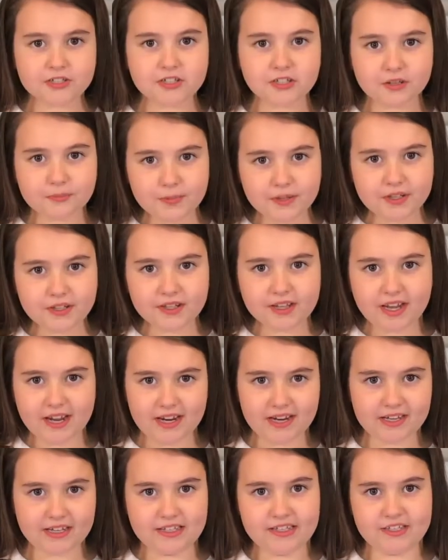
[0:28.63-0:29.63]
open the
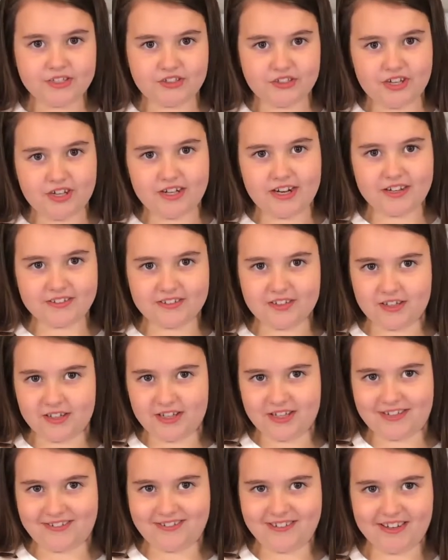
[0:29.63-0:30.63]
can and drain out the
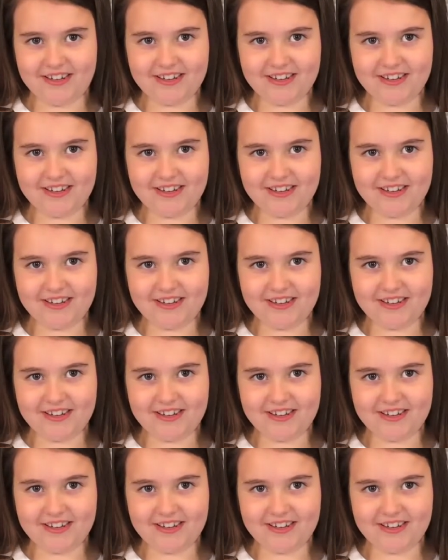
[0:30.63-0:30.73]
liquid.